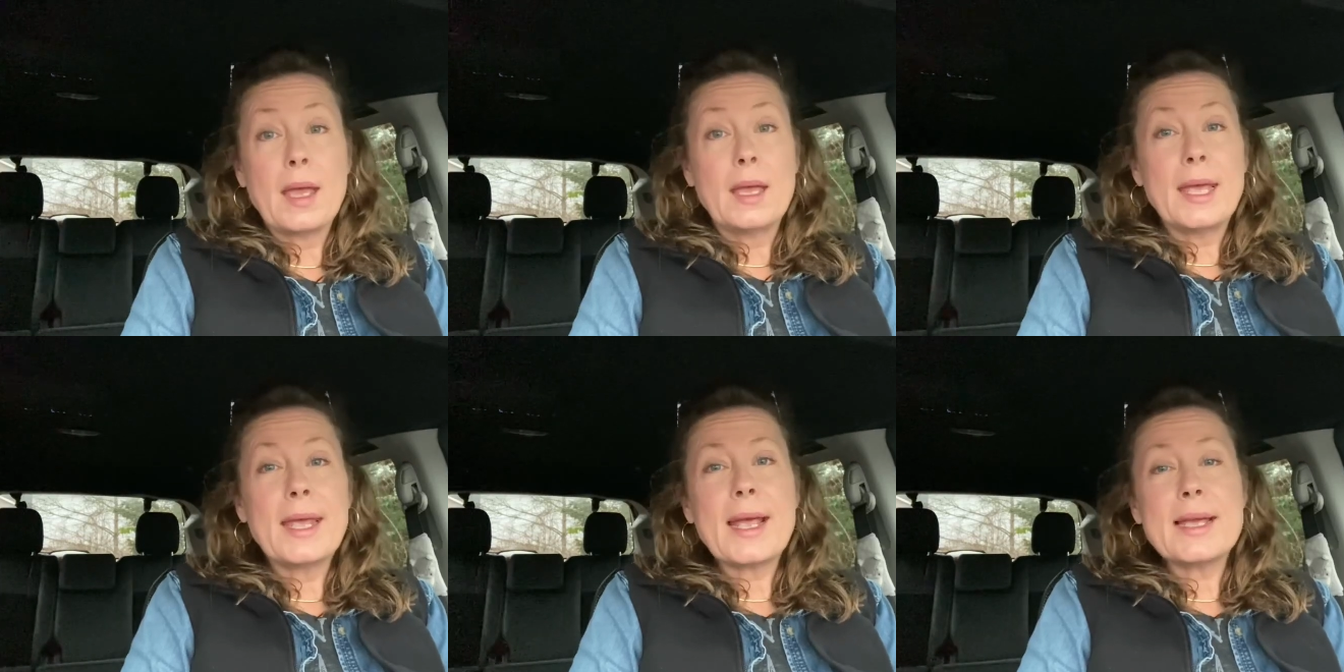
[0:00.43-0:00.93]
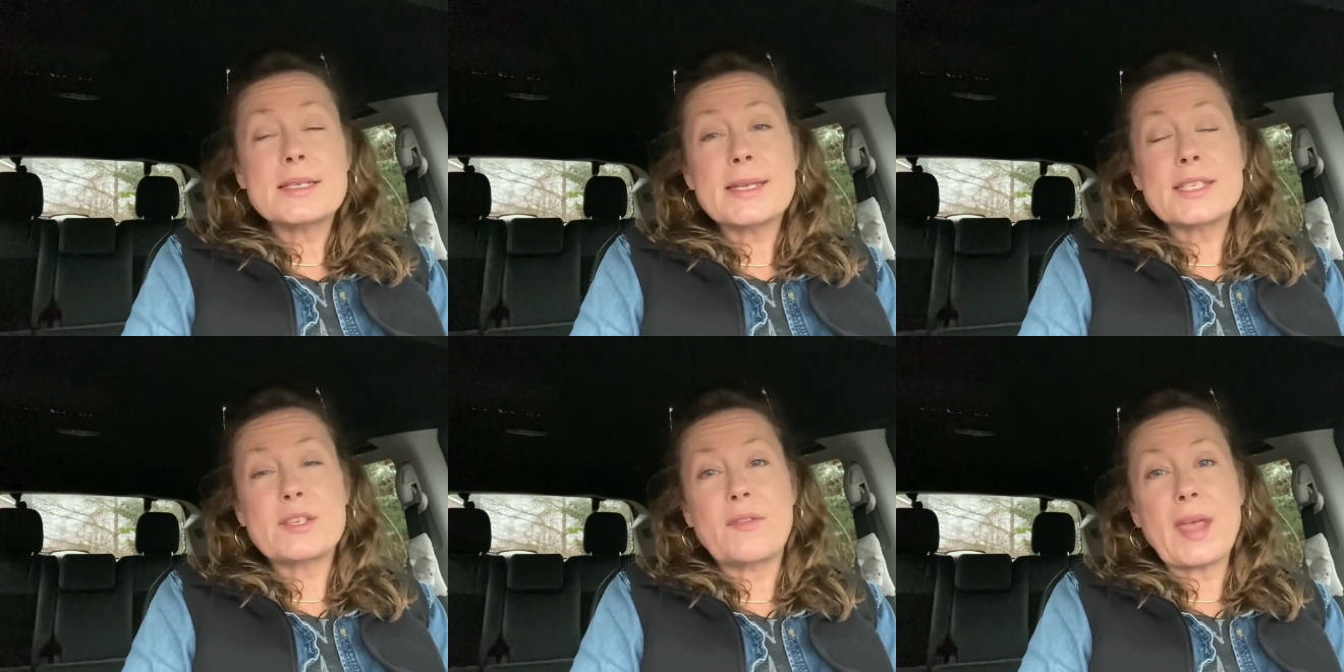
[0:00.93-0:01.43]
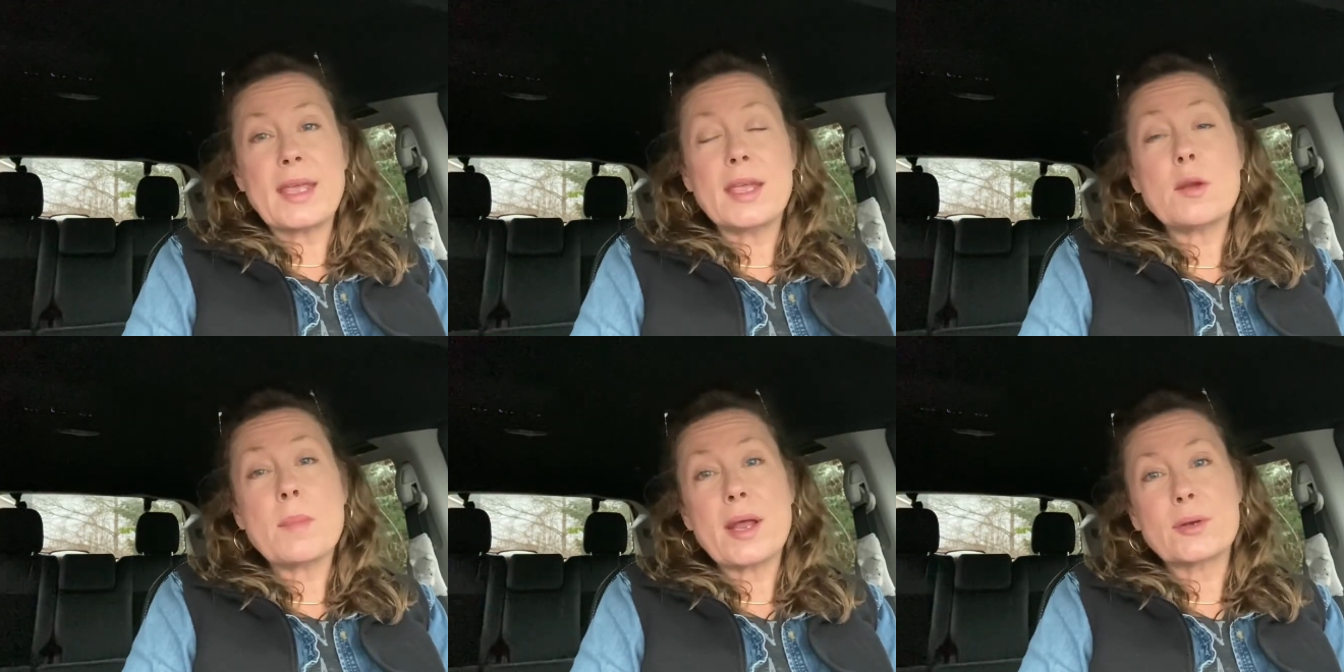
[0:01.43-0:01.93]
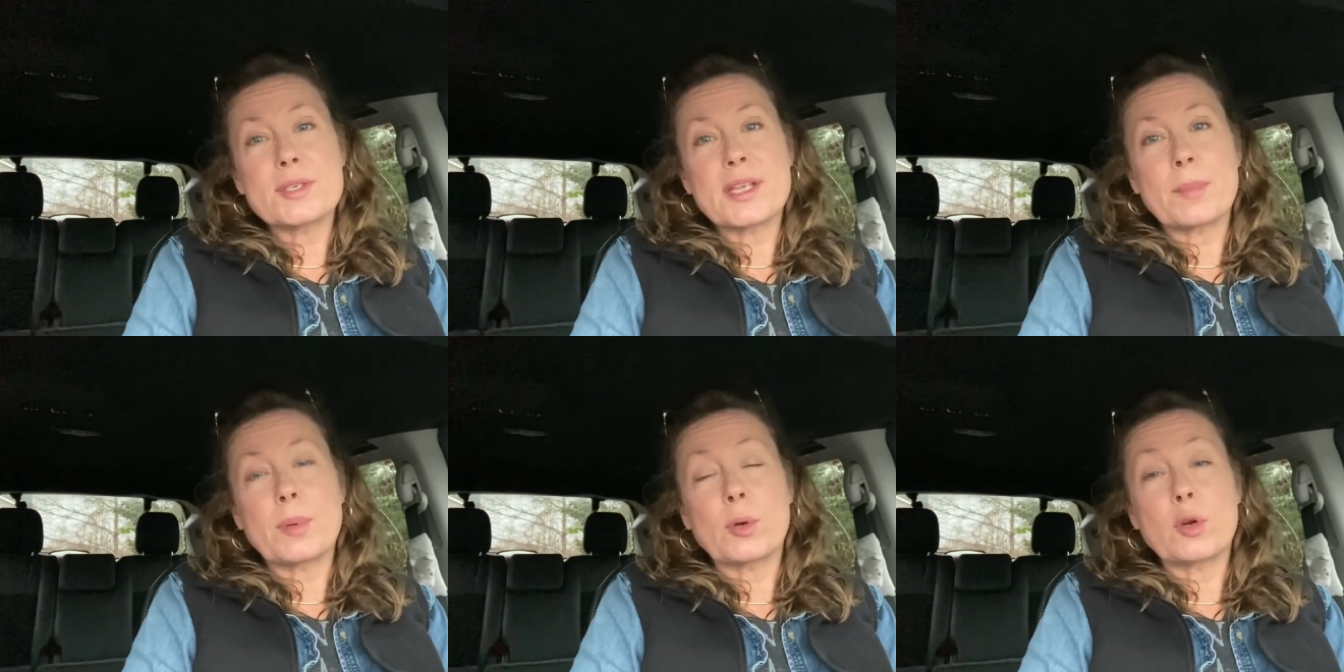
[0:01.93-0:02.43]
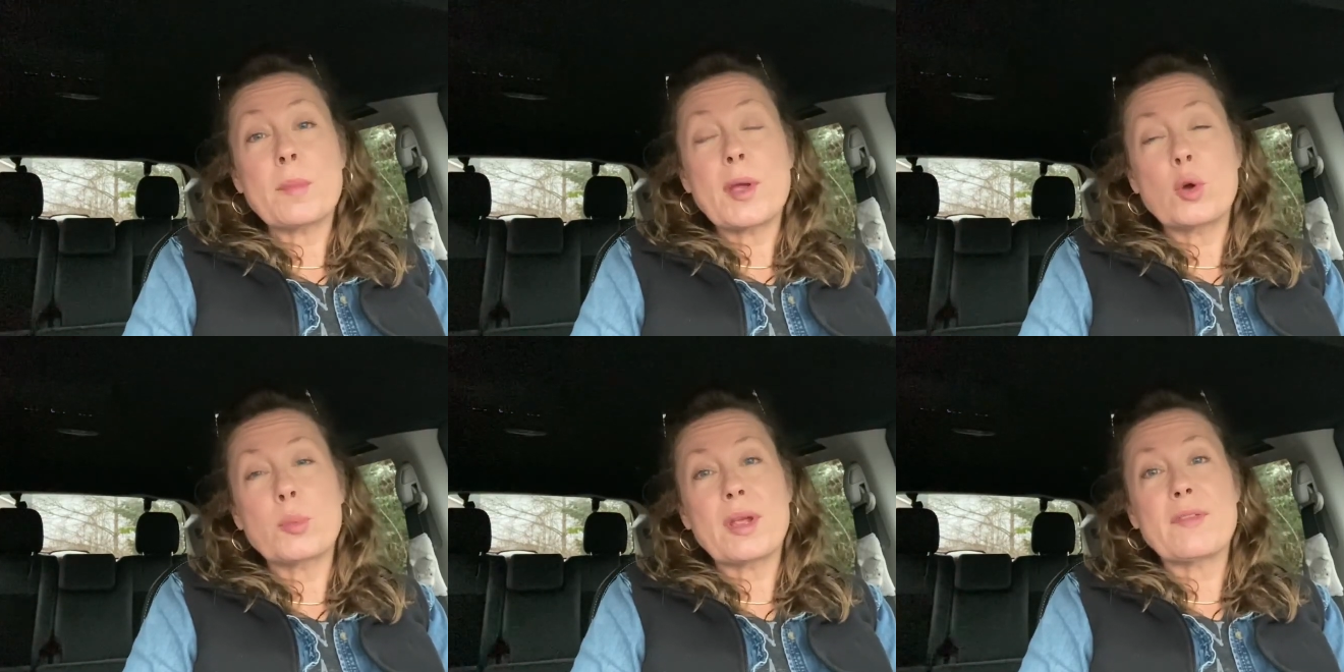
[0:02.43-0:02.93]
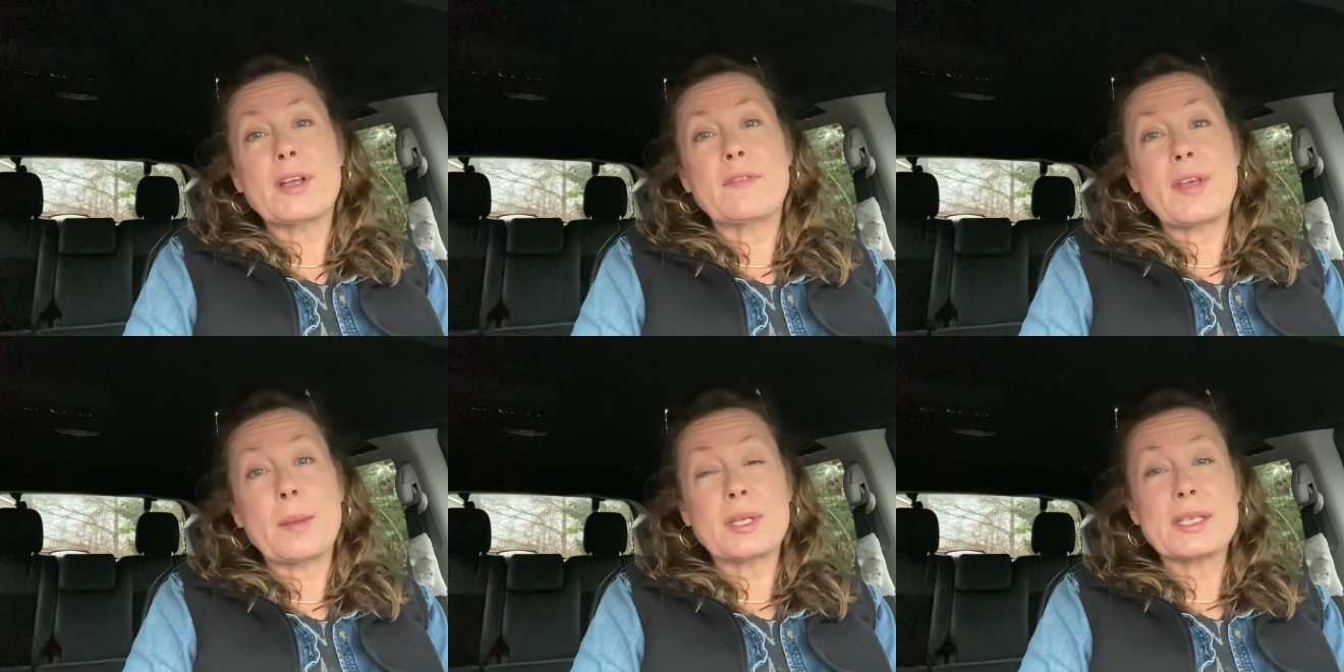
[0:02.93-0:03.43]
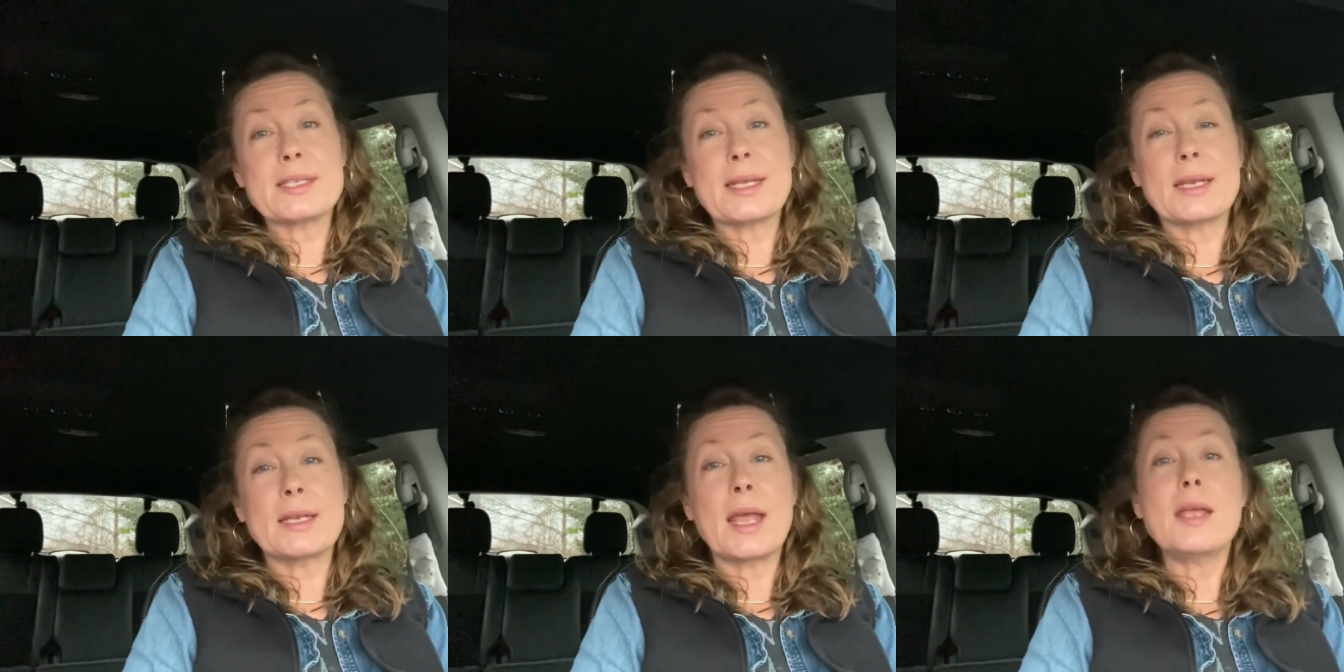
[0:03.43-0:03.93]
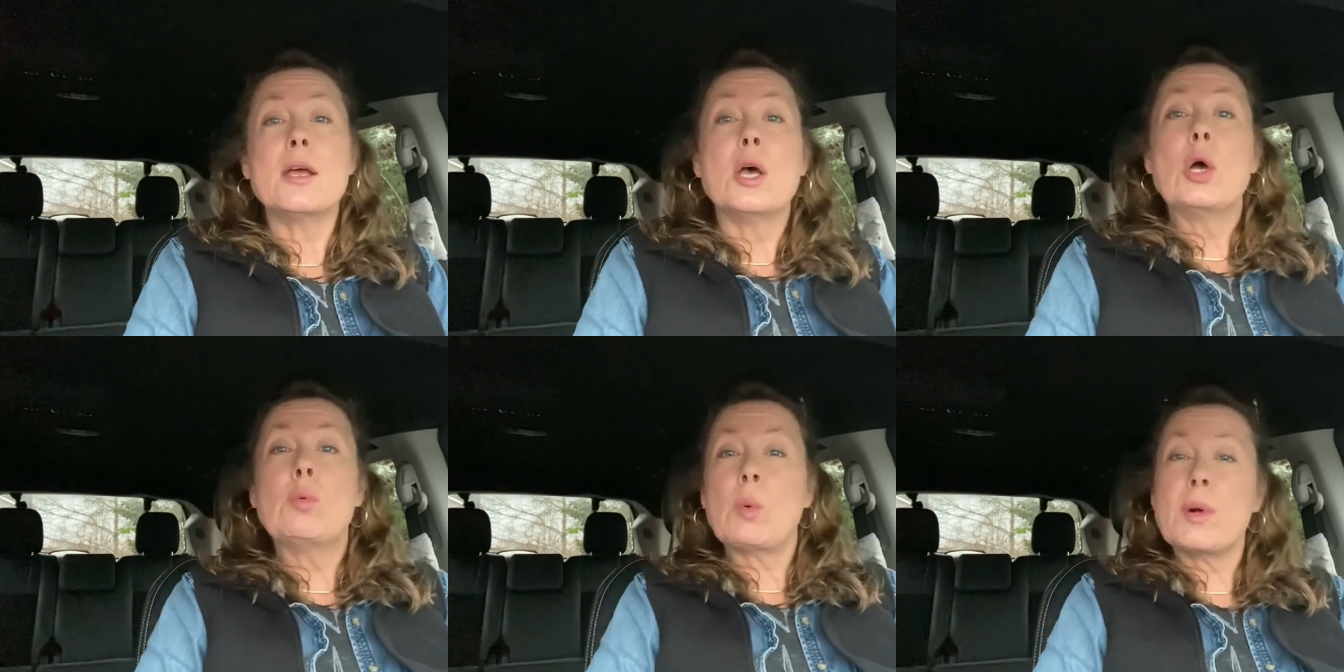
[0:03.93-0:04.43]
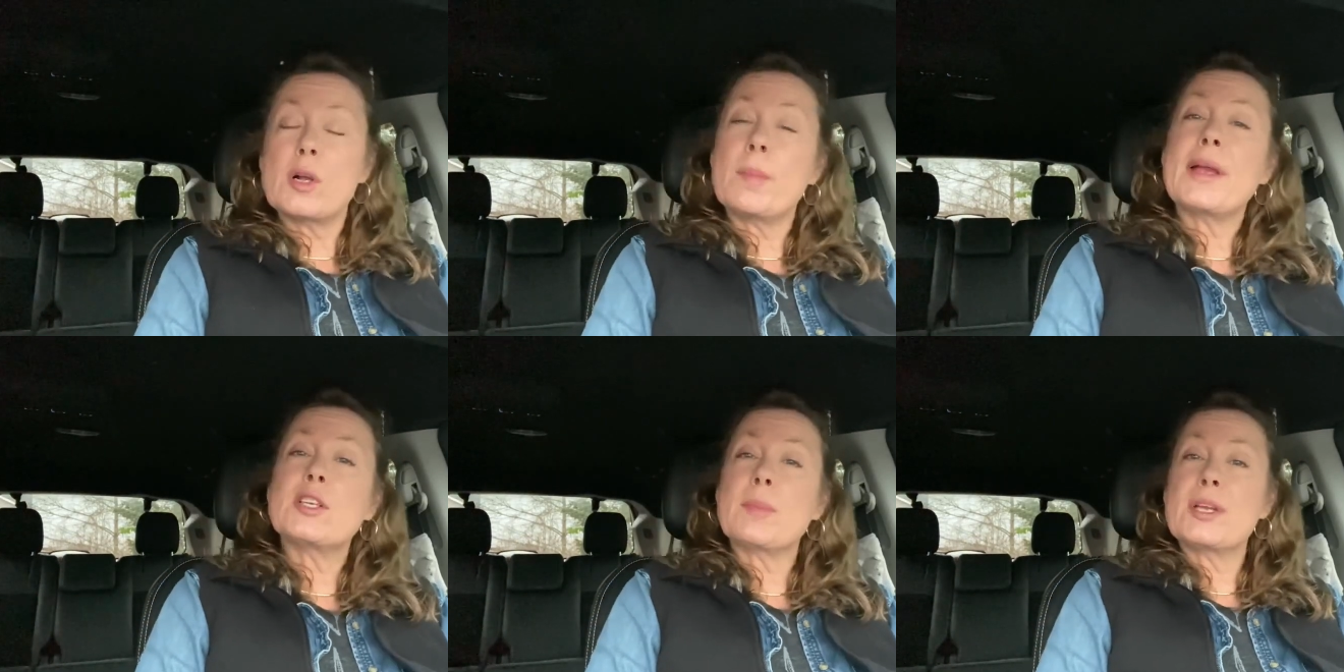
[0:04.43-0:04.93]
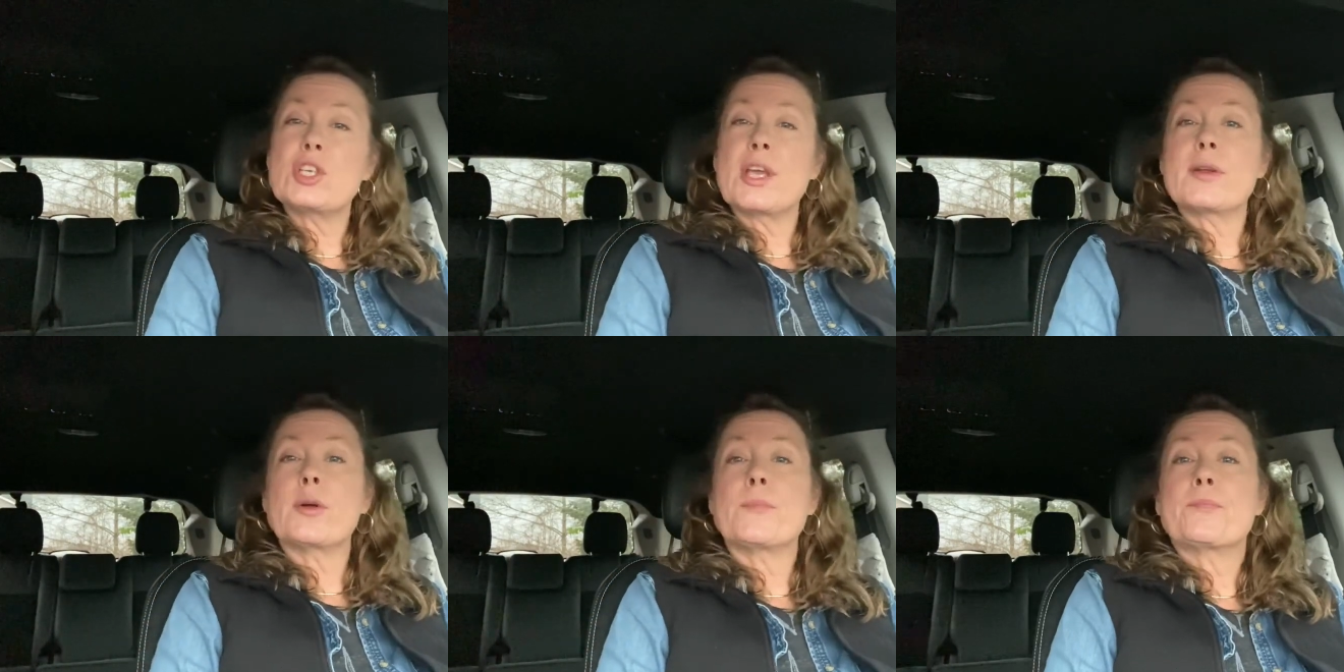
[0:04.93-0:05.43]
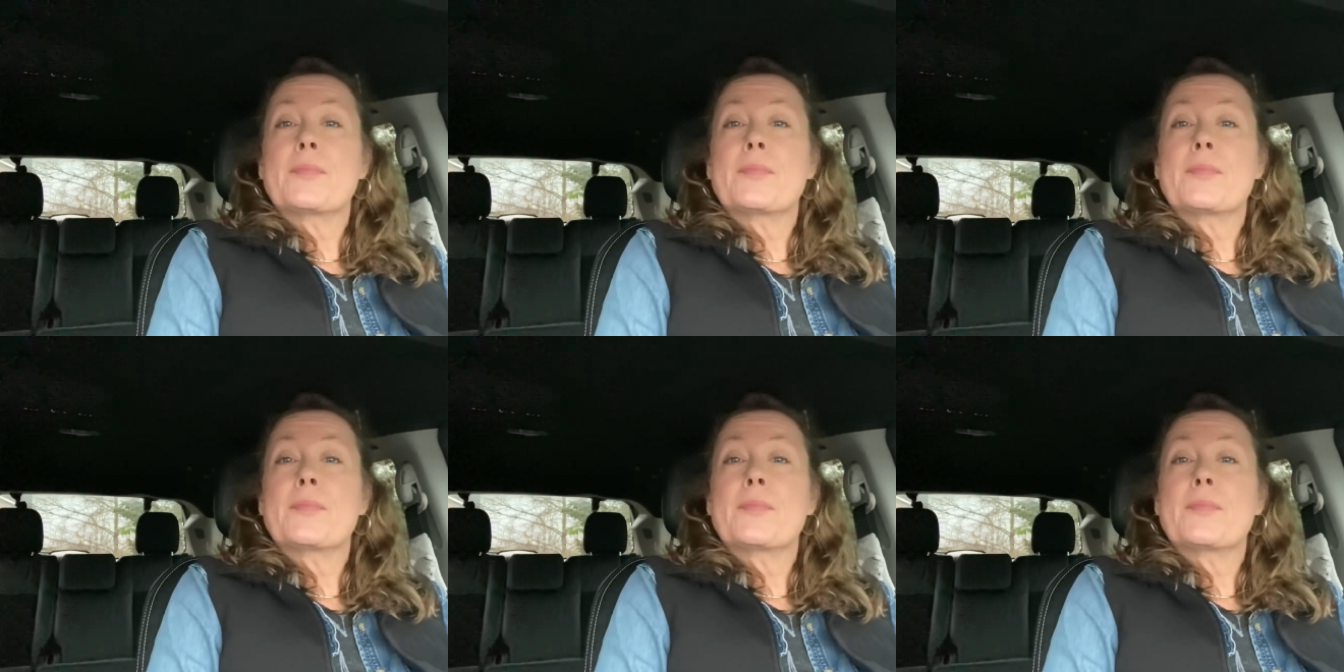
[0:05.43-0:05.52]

Hey guys, Nancy Faye here, Modern Day Pilgrim. I hope you're having a fabulous day today. Well, welcome back to my channel.